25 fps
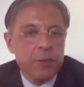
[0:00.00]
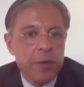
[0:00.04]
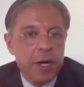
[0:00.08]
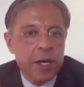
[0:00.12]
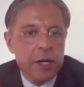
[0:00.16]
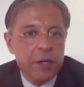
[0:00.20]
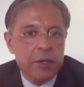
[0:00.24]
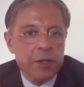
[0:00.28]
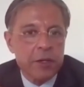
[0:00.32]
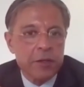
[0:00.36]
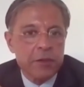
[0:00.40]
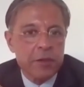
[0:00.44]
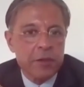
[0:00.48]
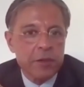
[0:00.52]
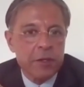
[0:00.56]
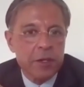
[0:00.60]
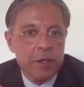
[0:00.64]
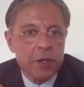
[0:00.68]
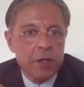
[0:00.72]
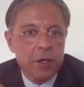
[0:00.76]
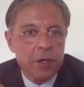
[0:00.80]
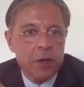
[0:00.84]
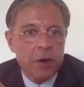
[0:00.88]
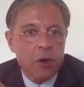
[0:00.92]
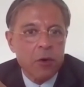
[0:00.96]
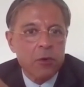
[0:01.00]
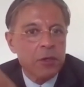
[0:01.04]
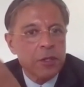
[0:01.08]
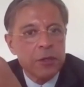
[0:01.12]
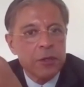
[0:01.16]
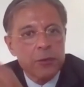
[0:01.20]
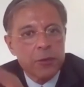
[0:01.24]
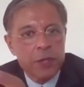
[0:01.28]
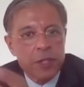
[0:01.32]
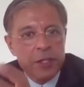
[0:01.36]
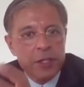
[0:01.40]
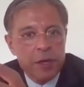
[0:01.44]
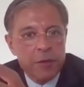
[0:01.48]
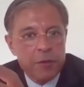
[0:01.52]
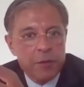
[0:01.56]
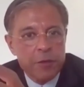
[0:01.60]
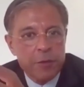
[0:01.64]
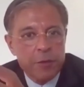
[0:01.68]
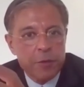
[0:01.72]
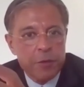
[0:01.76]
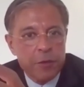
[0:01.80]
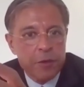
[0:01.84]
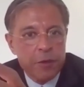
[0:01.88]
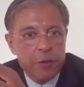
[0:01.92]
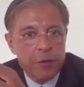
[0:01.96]
to the market only when you have
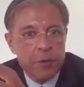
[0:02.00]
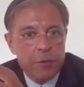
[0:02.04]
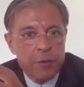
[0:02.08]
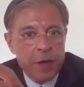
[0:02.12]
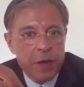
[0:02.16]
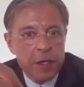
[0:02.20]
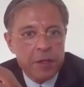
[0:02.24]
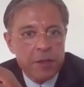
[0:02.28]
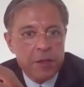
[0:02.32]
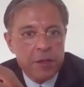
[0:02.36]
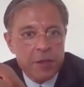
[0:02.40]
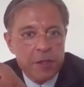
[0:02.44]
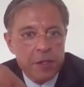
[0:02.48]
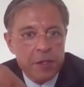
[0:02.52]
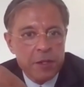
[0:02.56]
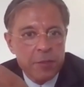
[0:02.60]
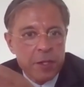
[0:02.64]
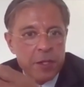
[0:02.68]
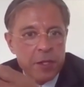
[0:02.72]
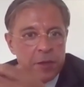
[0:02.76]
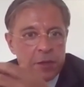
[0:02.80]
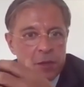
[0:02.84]
a vacancy,